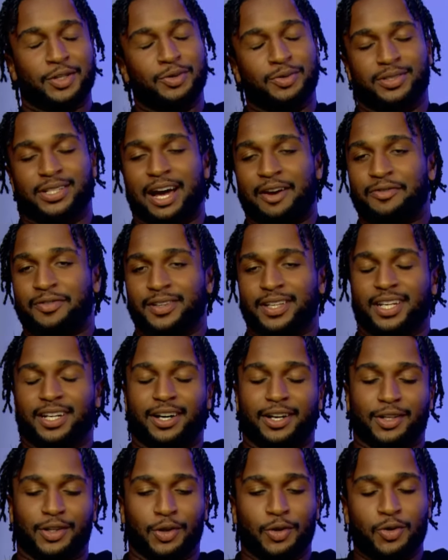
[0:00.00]
You definitely
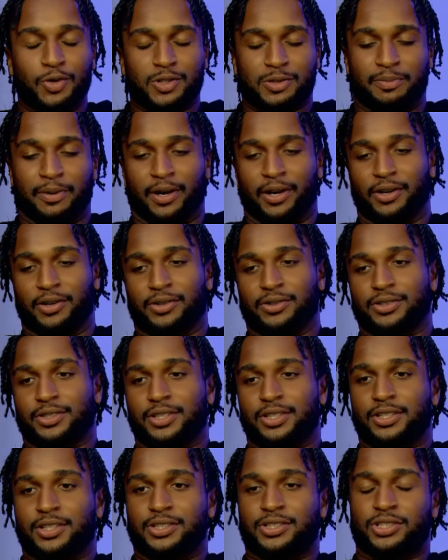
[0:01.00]
gonna lose, bro.
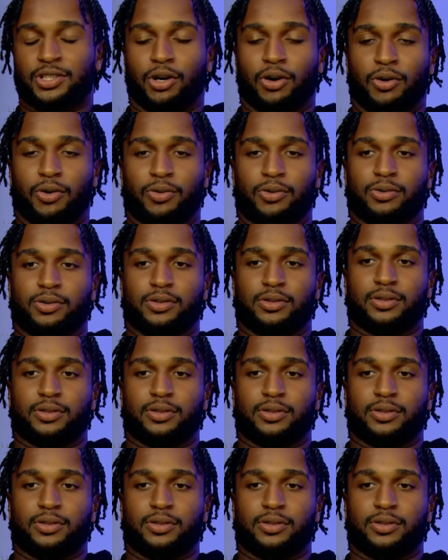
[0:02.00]
So